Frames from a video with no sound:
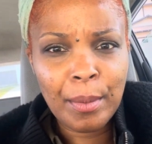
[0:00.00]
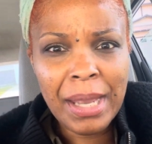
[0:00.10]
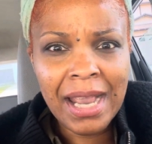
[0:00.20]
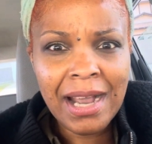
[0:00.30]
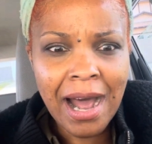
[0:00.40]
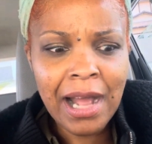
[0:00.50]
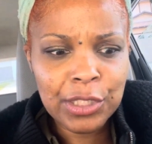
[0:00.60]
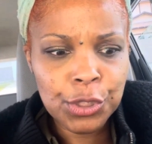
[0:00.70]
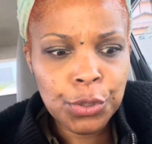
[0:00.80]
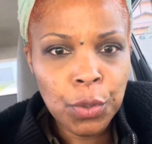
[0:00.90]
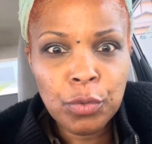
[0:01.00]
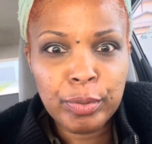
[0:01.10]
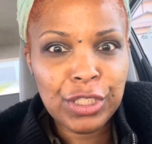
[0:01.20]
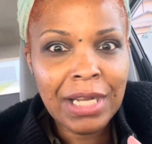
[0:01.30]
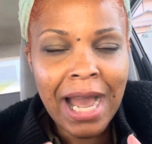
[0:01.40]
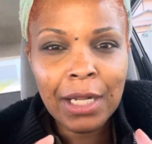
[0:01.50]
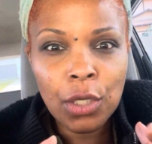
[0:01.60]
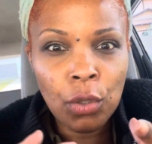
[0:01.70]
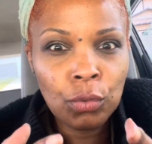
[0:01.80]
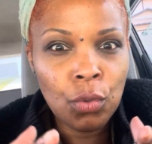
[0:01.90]
in God's truth, but you got to
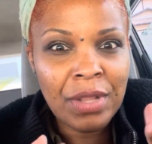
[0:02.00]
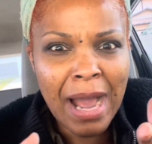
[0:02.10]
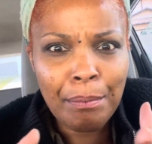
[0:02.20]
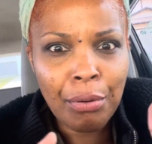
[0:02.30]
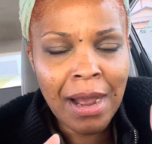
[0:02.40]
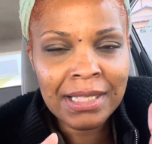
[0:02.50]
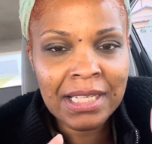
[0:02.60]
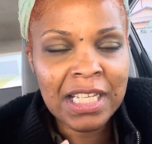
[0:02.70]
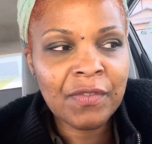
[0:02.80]
go through that process.